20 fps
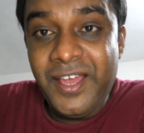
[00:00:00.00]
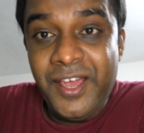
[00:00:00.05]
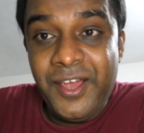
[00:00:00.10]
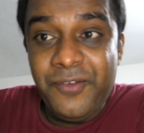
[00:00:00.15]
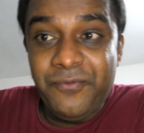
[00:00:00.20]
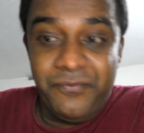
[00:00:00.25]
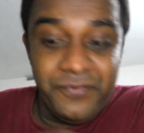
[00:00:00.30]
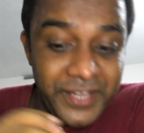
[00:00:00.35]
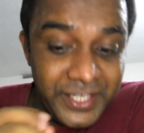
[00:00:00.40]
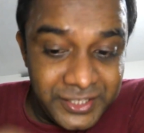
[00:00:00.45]

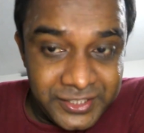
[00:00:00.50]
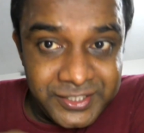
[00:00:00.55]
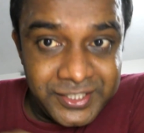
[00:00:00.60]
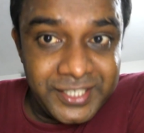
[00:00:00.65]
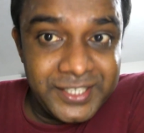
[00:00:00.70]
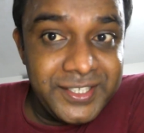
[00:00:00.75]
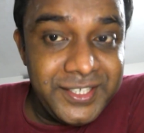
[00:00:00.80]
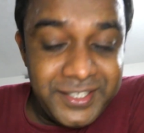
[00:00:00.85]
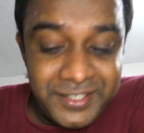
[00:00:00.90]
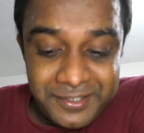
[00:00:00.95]
with
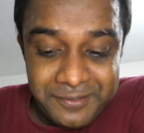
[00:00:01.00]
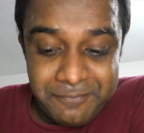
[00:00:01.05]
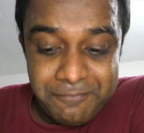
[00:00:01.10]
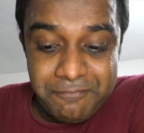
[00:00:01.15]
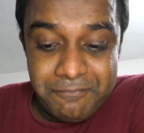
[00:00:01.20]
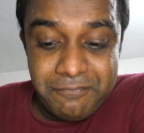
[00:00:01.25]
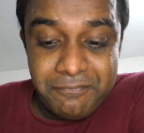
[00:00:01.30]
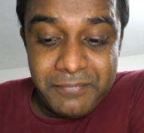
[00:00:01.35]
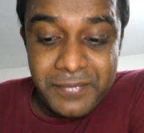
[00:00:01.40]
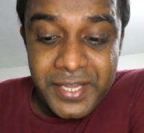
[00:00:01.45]

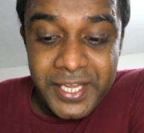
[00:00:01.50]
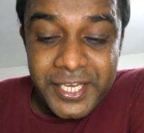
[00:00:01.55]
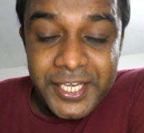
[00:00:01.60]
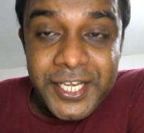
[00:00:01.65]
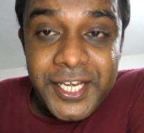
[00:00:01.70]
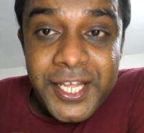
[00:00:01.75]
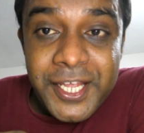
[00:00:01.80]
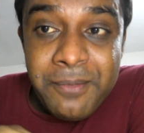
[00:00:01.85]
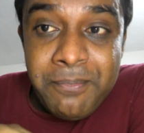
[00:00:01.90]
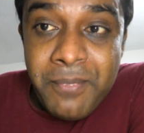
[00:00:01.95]

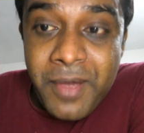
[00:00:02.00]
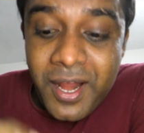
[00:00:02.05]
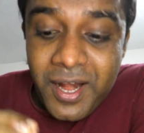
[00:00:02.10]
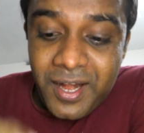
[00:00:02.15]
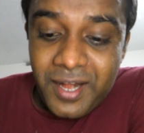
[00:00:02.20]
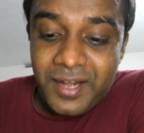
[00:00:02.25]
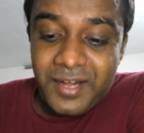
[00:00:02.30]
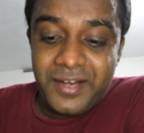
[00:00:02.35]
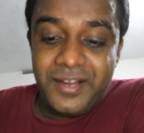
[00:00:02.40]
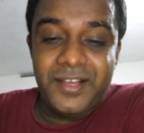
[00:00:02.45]

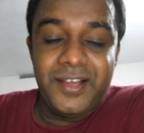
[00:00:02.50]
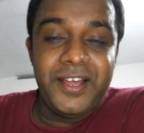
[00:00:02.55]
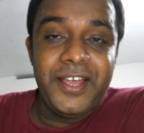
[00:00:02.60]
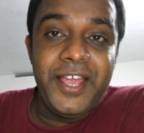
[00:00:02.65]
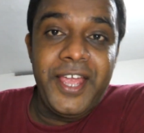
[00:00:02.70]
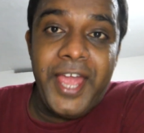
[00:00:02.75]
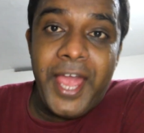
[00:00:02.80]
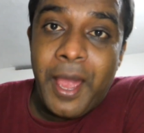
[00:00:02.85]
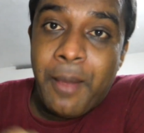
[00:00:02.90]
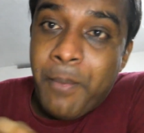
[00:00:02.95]
minimal
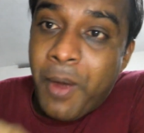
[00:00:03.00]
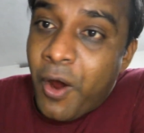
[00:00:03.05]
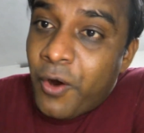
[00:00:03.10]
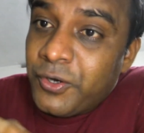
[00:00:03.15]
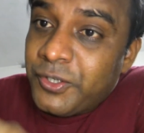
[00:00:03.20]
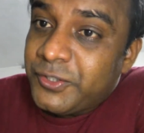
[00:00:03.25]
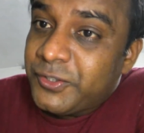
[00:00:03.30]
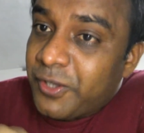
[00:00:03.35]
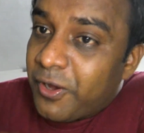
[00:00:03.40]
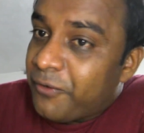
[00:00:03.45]

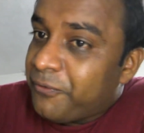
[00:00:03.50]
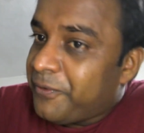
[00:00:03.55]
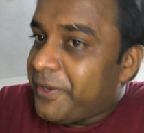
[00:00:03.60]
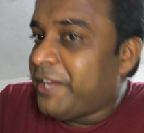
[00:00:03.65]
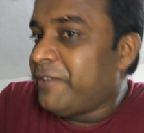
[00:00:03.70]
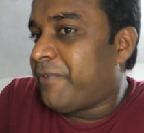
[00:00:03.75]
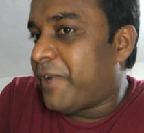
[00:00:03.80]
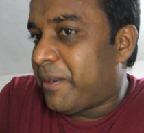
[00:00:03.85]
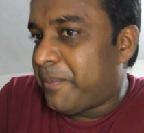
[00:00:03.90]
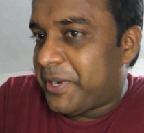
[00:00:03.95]
amounts of
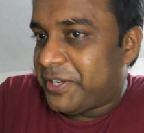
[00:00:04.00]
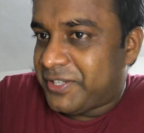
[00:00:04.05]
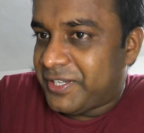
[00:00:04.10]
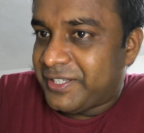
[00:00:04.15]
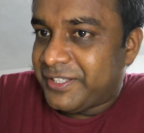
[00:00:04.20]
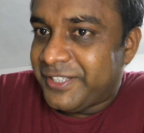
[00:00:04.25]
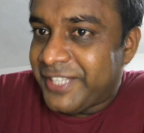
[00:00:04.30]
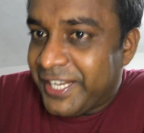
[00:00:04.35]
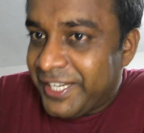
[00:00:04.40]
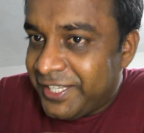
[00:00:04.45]
information.
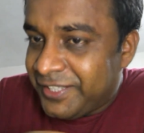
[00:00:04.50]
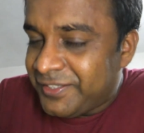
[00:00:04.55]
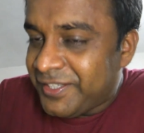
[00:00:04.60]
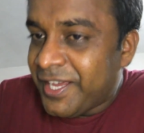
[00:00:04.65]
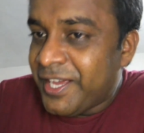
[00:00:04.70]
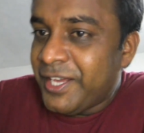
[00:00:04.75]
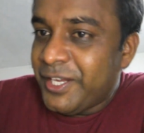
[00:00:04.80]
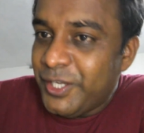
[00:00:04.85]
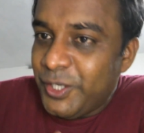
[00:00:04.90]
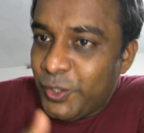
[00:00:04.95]
That is,
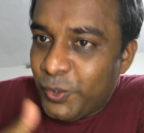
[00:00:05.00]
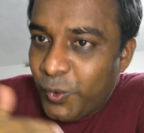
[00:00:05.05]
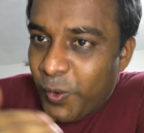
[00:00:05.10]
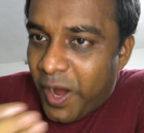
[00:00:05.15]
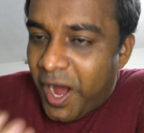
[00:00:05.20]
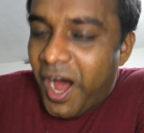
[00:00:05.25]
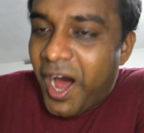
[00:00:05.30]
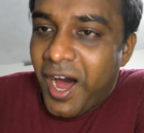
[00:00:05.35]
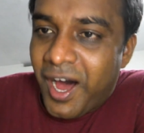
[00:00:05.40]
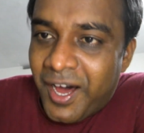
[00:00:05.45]
you
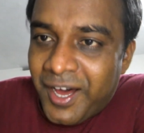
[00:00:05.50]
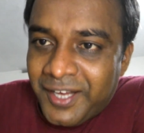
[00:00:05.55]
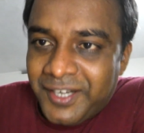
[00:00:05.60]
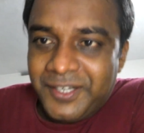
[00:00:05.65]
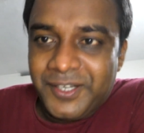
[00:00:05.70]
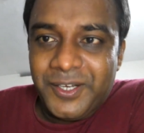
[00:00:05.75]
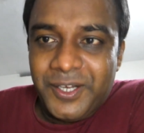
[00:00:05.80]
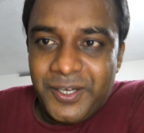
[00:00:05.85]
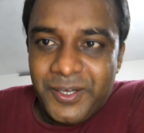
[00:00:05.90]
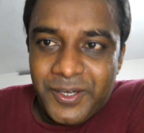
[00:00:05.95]

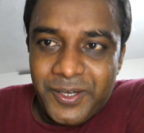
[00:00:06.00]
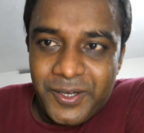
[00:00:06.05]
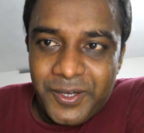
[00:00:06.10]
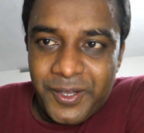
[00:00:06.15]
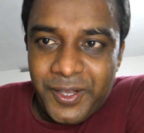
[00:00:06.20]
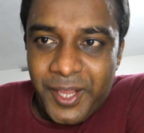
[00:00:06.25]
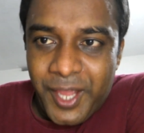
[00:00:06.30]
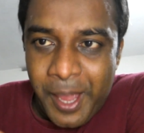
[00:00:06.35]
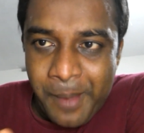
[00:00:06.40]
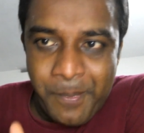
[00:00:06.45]
are
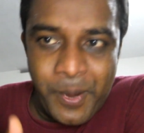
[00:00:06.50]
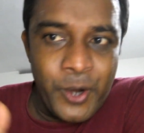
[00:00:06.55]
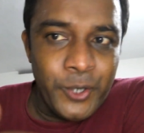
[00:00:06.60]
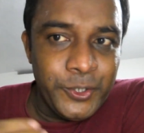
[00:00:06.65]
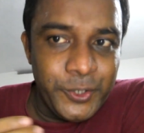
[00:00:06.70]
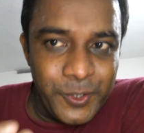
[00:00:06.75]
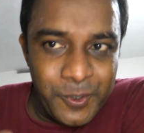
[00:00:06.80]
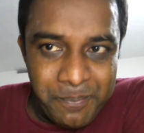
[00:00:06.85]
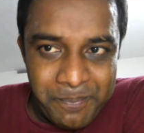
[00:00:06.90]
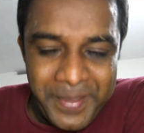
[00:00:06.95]
about
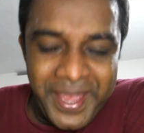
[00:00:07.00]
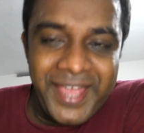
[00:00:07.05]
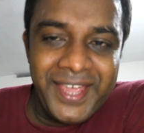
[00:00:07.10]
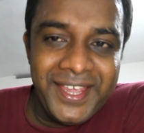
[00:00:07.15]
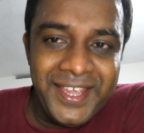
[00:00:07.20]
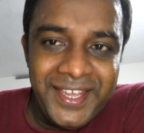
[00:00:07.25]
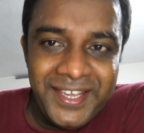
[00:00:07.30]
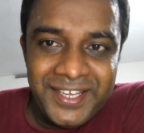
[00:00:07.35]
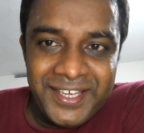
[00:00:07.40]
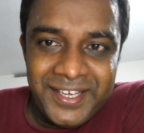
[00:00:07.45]
to
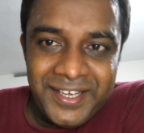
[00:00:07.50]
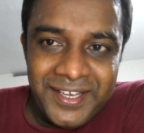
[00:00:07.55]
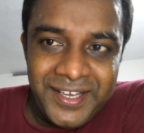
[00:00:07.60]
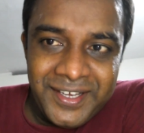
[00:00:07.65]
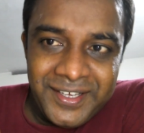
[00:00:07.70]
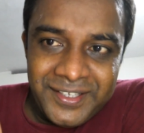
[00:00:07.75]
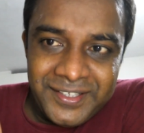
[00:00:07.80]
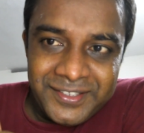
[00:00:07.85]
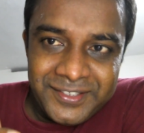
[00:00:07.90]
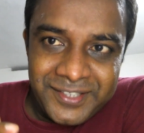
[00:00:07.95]
make
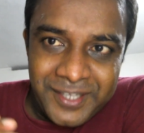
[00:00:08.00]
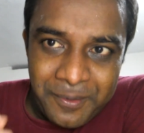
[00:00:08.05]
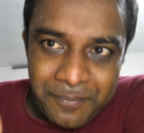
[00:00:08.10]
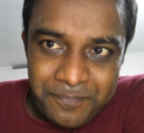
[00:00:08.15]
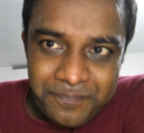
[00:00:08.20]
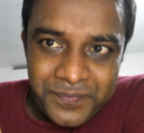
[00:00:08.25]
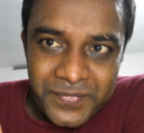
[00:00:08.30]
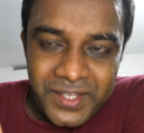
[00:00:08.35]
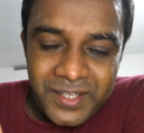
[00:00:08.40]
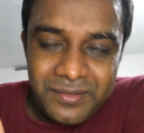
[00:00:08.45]

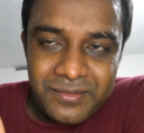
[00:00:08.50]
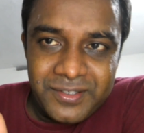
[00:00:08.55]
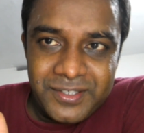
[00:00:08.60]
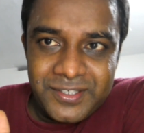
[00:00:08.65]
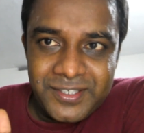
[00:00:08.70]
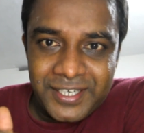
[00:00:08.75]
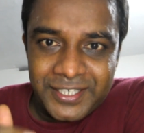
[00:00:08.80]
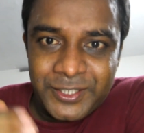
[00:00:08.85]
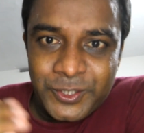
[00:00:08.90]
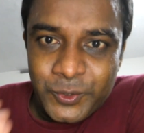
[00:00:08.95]
some
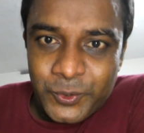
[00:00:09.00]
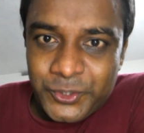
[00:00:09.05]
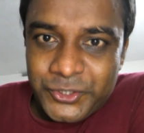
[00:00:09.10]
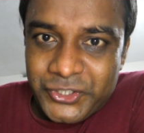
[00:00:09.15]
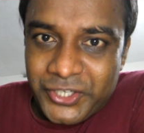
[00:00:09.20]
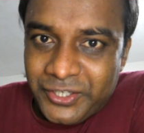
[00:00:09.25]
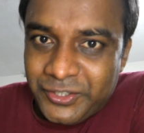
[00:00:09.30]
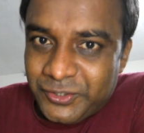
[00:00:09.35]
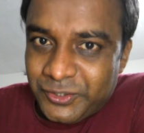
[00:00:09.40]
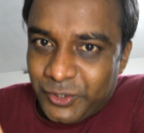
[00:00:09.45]

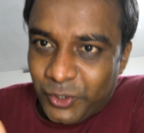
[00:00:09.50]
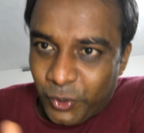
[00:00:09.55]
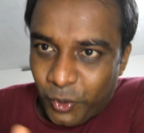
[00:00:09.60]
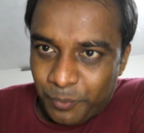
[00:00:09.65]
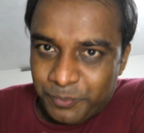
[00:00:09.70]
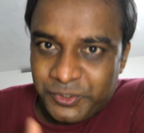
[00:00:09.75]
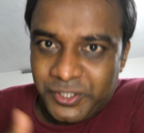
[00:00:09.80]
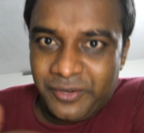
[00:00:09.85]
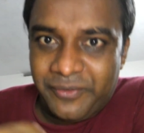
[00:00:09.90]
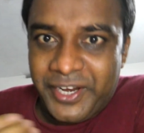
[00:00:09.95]
conclusions or
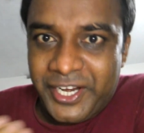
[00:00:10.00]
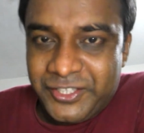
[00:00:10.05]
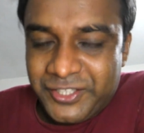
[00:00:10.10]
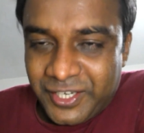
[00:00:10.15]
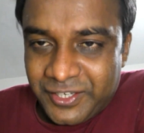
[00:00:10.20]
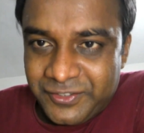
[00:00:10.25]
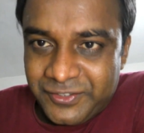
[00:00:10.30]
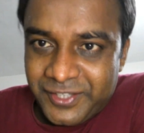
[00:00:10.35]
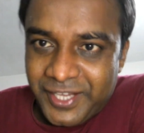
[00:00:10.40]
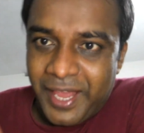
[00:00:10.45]

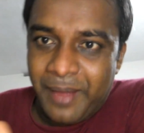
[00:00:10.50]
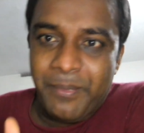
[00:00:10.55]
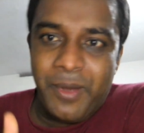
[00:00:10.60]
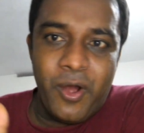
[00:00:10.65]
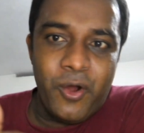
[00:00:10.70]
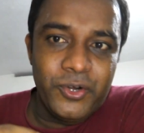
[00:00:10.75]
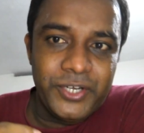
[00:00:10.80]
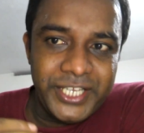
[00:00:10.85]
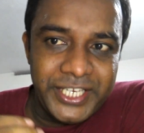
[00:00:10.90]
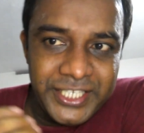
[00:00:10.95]
observations
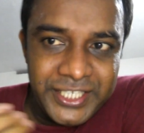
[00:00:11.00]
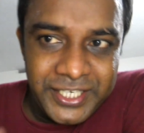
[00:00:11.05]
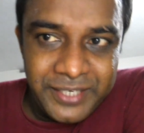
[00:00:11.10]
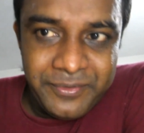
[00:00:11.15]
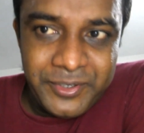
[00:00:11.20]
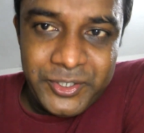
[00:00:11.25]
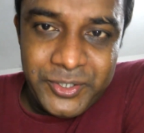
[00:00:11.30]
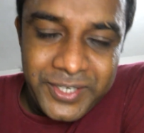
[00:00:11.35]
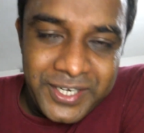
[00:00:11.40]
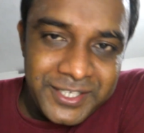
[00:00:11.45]
about
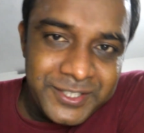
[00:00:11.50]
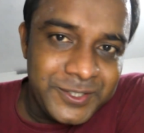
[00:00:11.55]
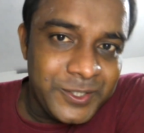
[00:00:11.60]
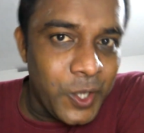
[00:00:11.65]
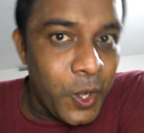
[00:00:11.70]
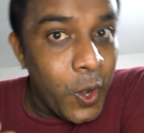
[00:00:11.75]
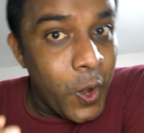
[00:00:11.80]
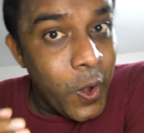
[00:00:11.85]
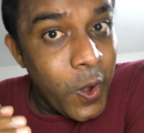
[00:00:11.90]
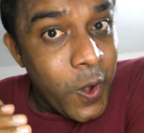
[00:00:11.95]
individuals
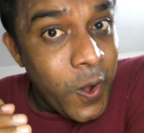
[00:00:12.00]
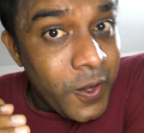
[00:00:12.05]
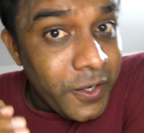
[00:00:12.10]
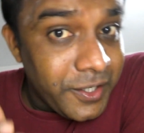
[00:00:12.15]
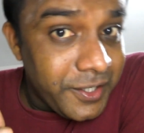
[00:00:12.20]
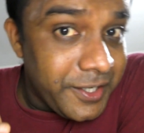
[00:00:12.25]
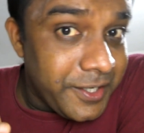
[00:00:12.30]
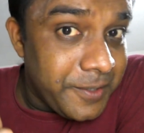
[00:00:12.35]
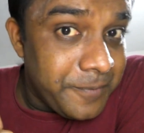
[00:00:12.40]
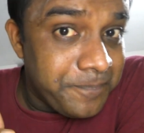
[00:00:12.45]

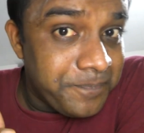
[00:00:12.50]
or